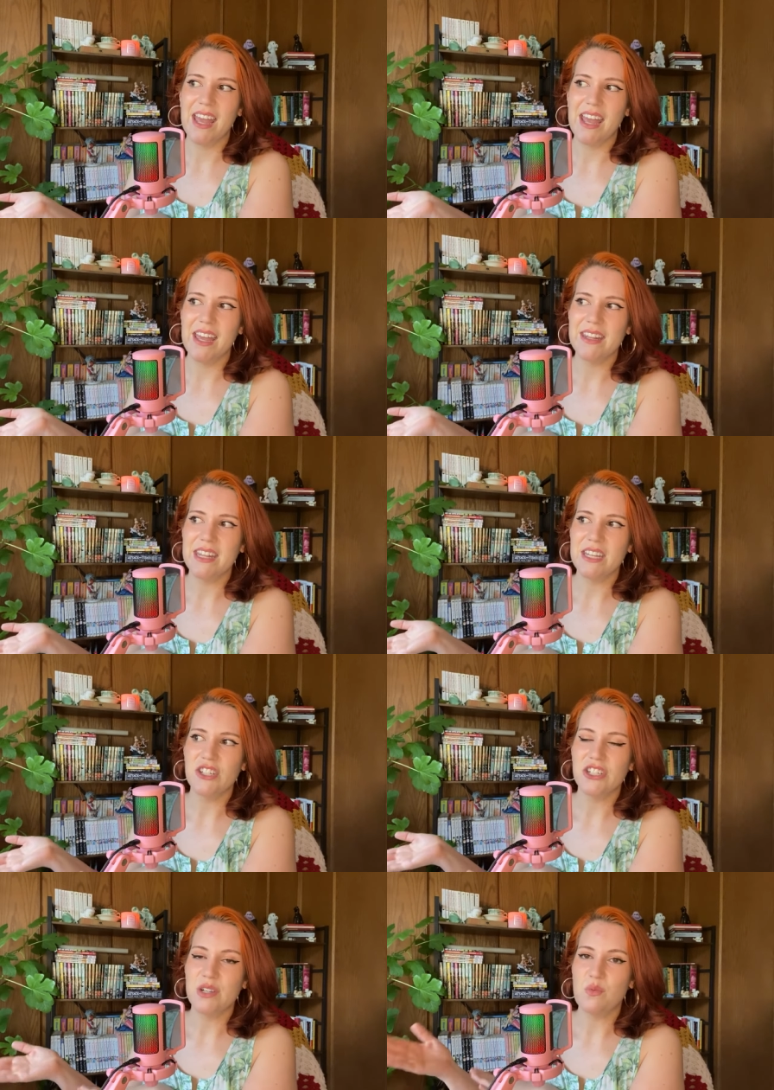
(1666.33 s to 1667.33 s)
And then
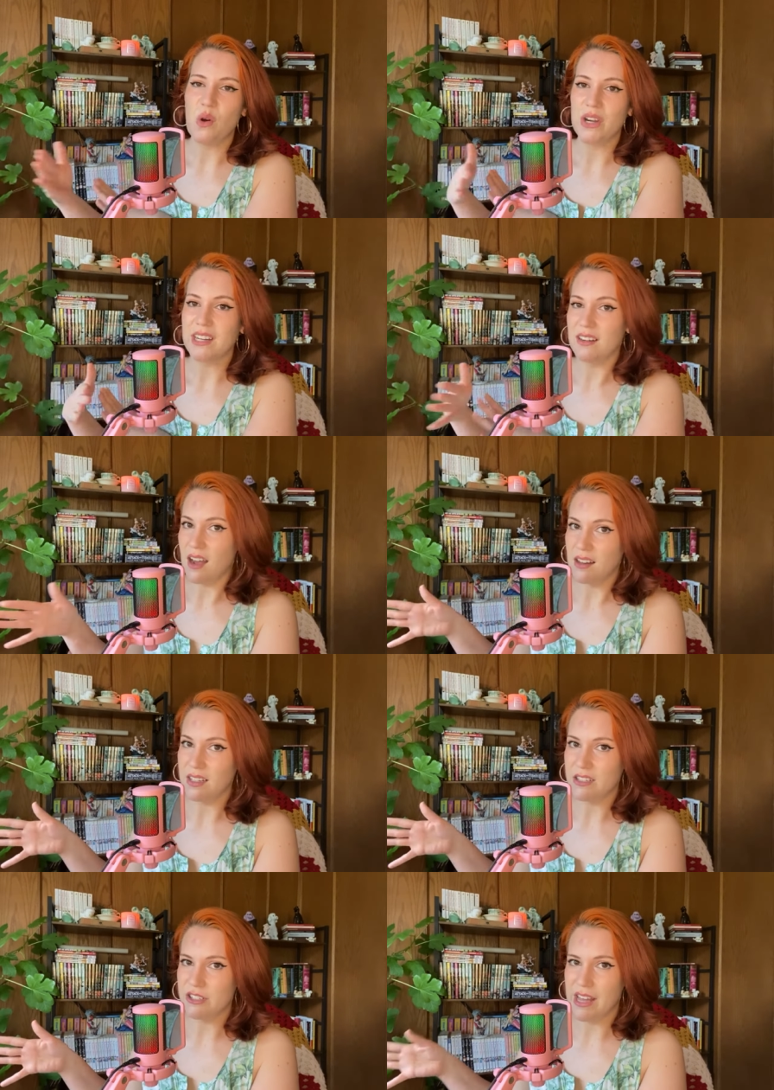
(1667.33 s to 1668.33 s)
she won't
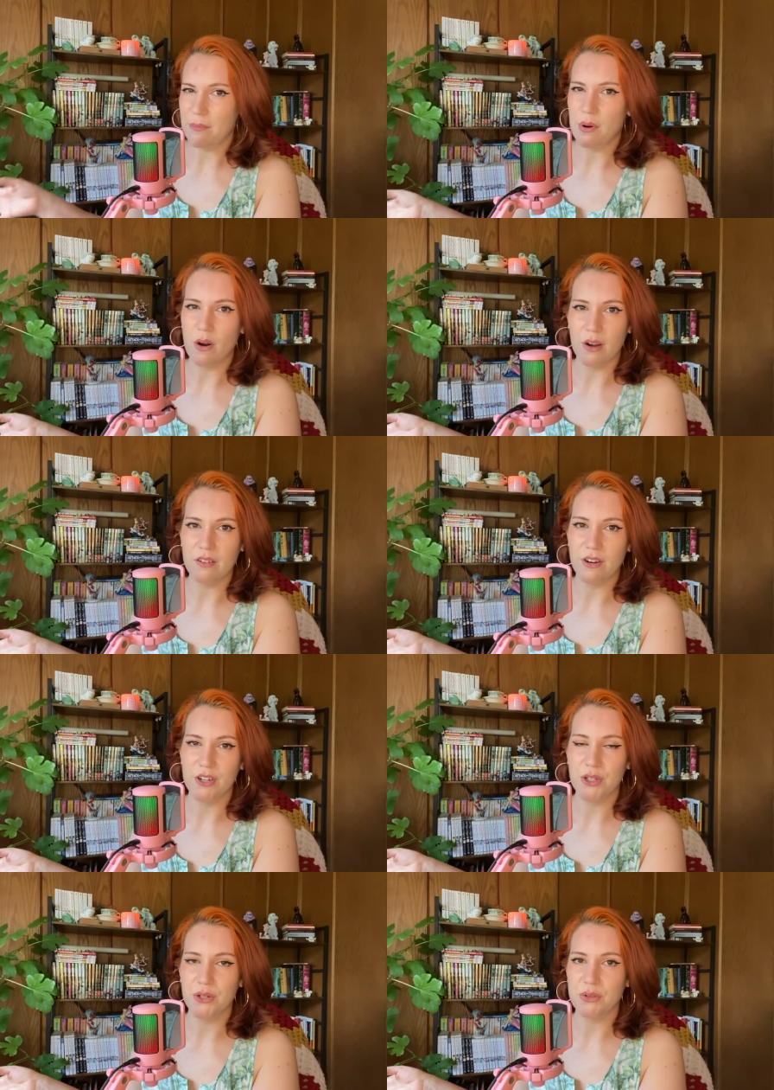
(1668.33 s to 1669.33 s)
acknowledge that part of her
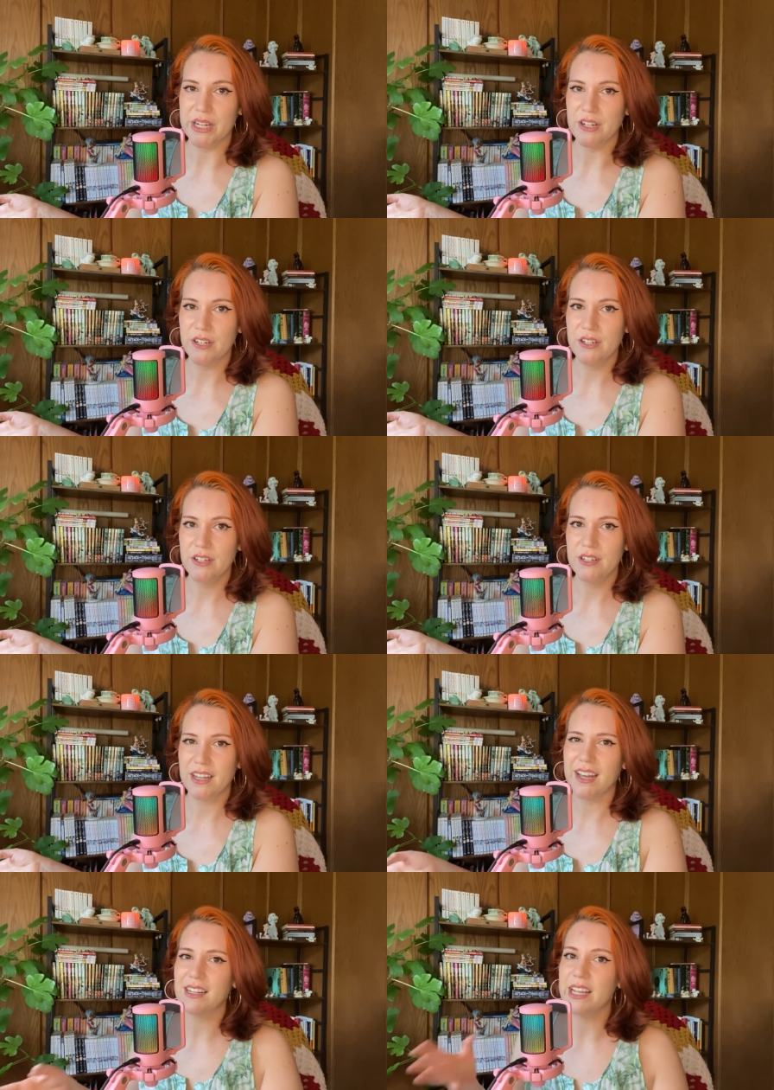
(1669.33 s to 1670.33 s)
career,
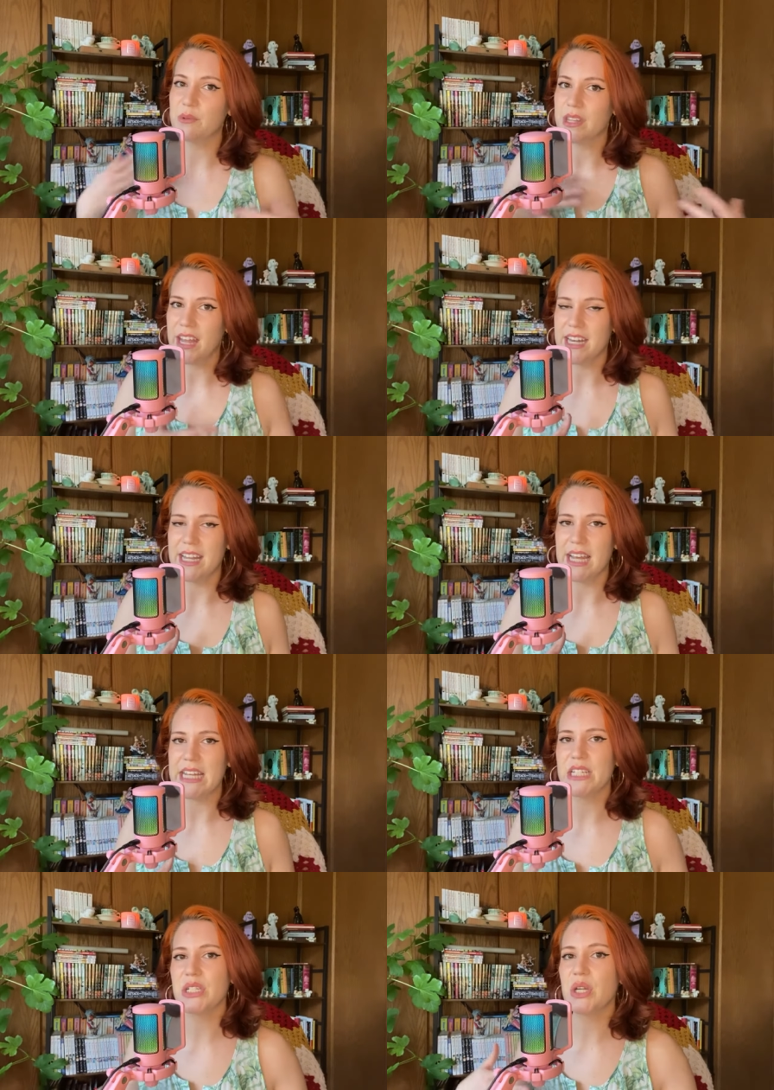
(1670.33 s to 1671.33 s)
kind of like with K D
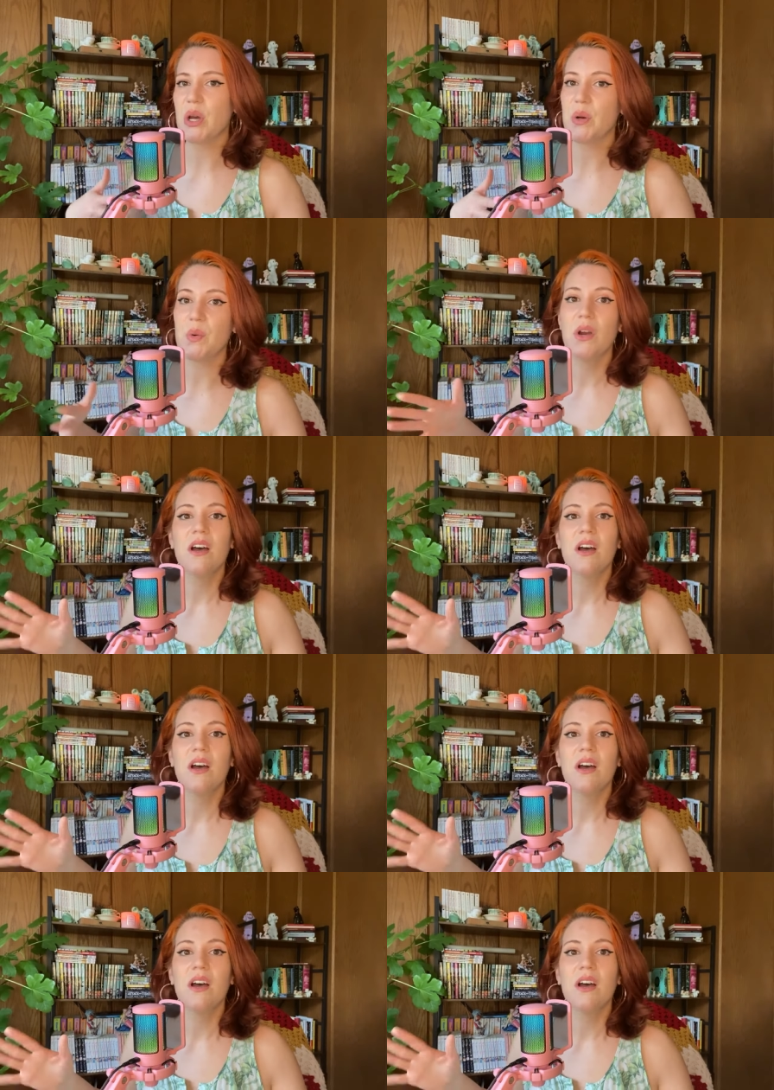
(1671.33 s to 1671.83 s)
A. So